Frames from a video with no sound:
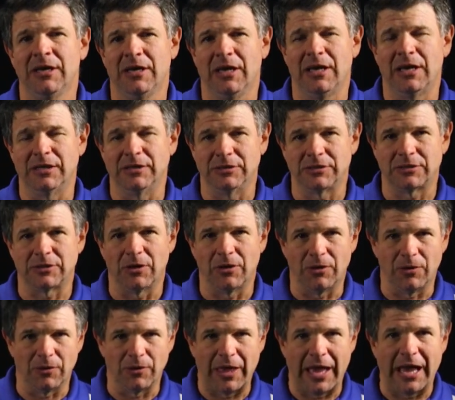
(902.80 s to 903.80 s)
And
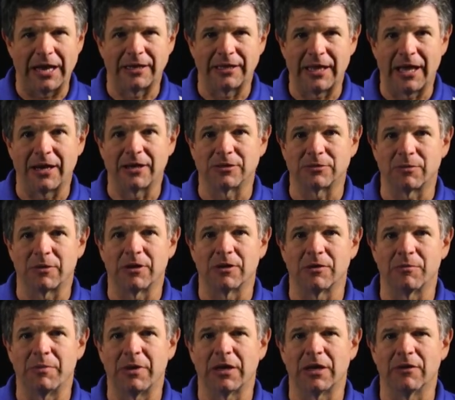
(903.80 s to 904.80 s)
so that that is one of
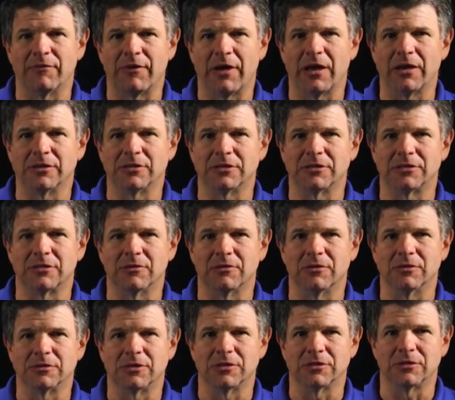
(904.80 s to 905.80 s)
the big advantages to
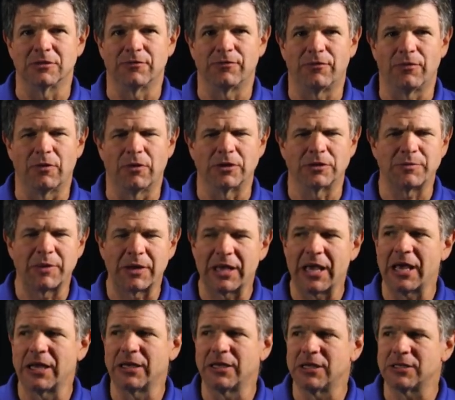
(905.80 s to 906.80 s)
us is the force. But
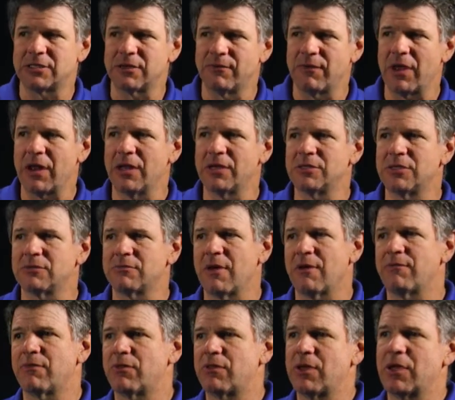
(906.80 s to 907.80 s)
again, disadvantages we have
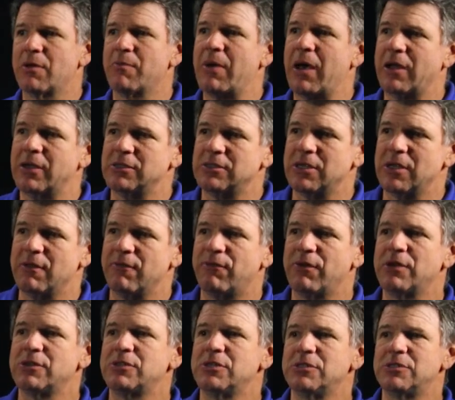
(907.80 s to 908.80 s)
to think about is
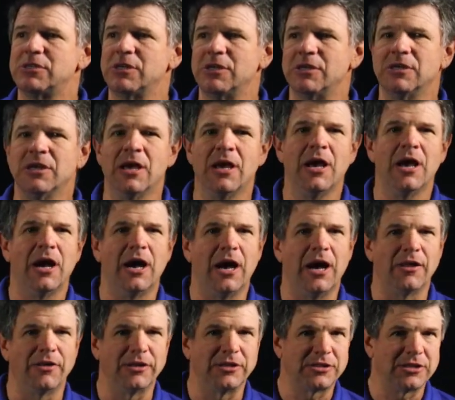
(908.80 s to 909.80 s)
inefficiency. Uh,
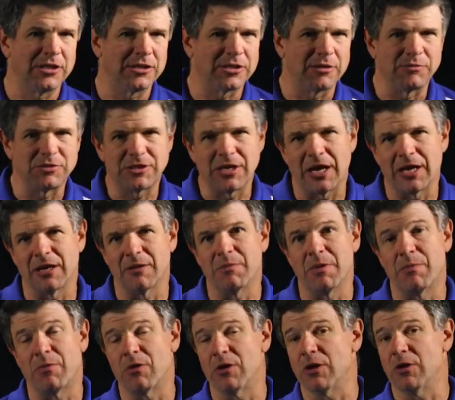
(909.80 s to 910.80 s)
these systems tend to be
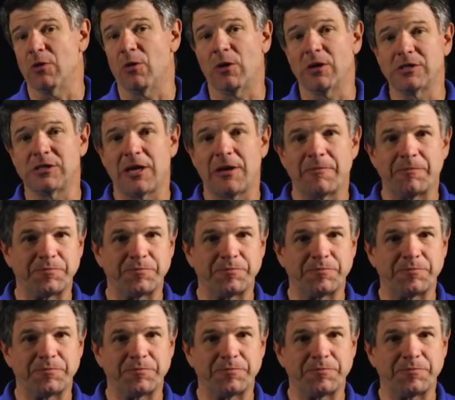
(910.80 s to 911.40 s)
pretty noisy.